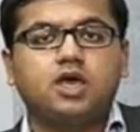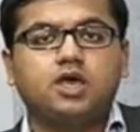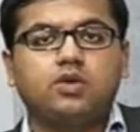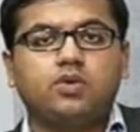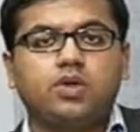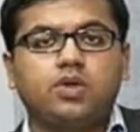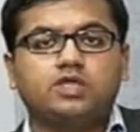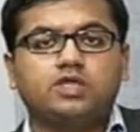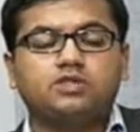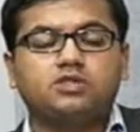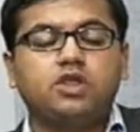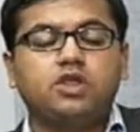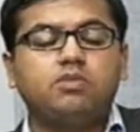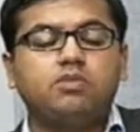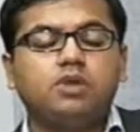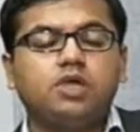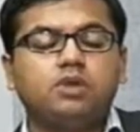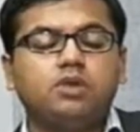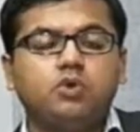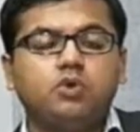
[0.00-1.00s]

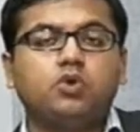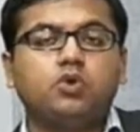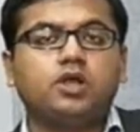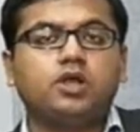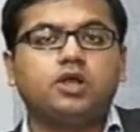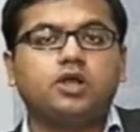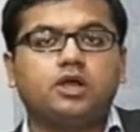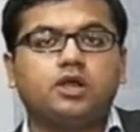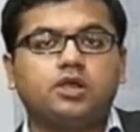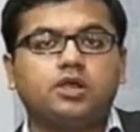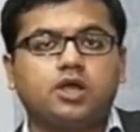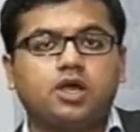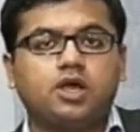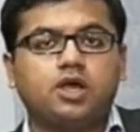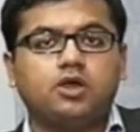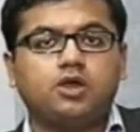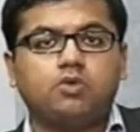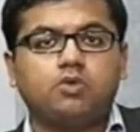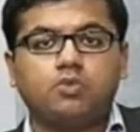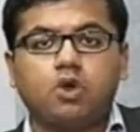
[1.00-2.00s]
extremely muted and
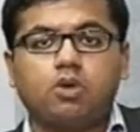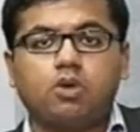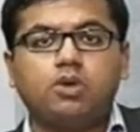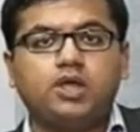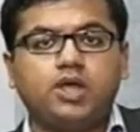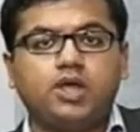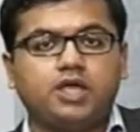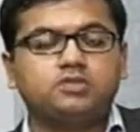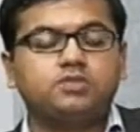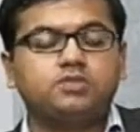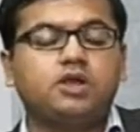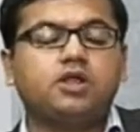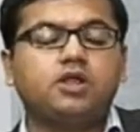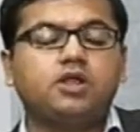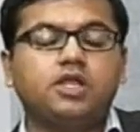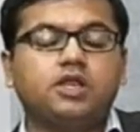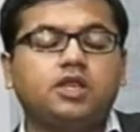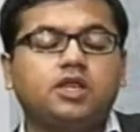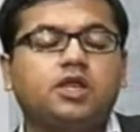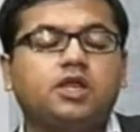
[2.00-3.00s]
probably has been
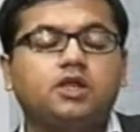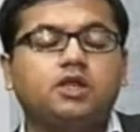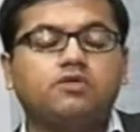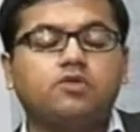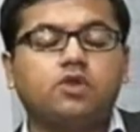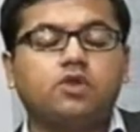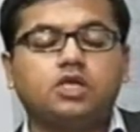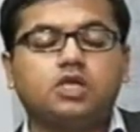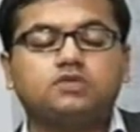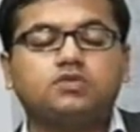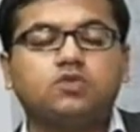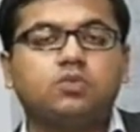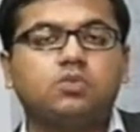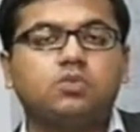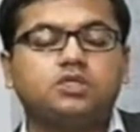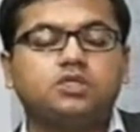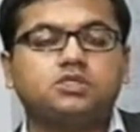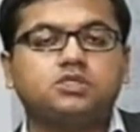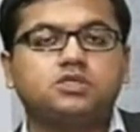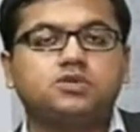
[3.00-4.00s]
running negative for the last few
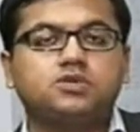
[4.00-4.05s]
months.